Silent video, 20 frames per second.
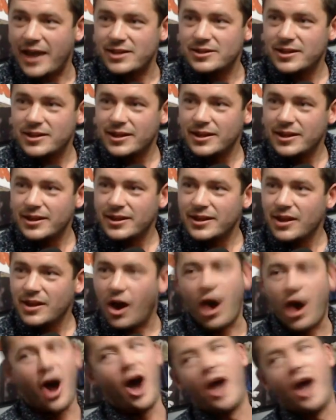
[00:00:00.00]
There'd be 13 rock
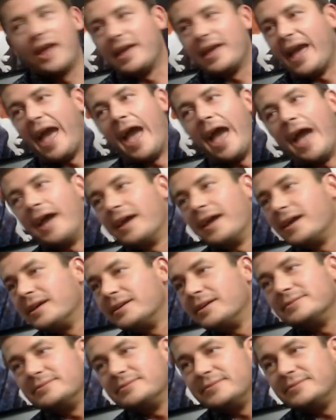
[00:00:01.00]
in. Sorry,
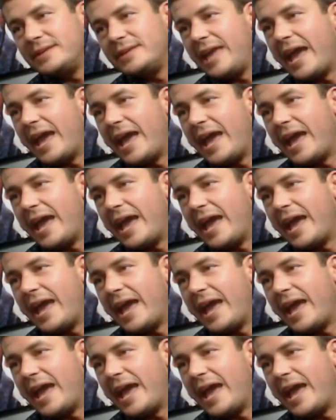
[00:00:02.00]
only 10